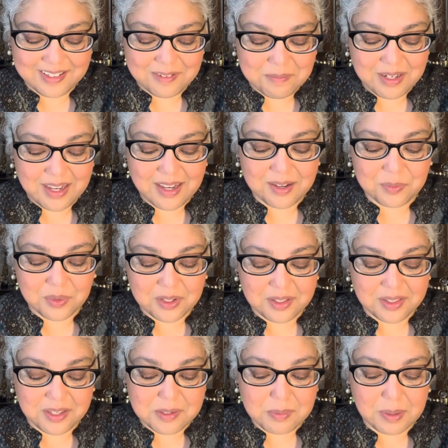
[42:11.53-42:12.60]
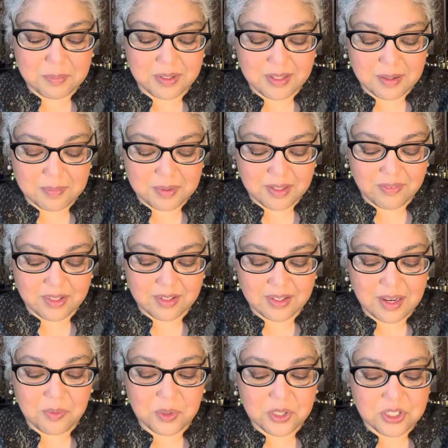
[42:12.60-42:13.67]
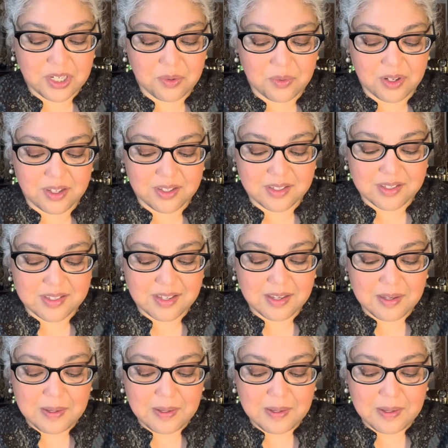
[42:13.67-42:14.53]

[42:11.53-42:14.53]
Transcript: I'm not one of these people that believe in that. I wish I was.